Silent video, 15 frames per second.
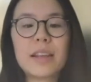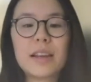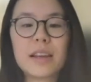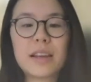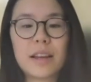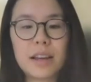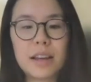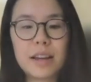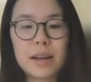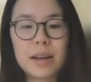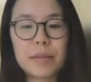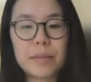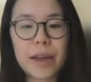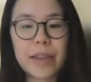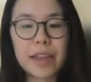
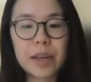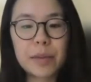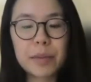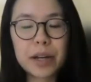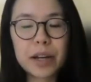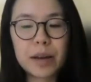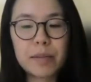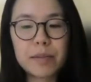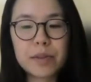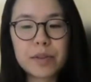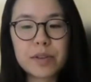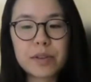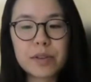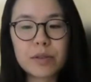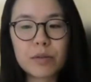I think it
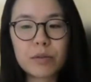becomes